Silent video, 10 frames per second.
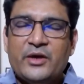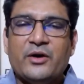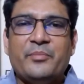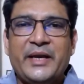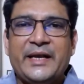
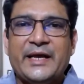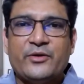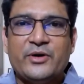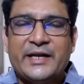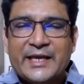or
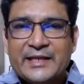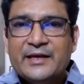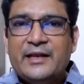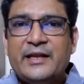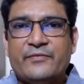btech you're taking
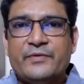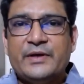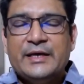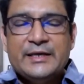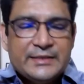the
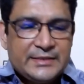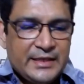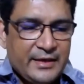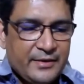lift see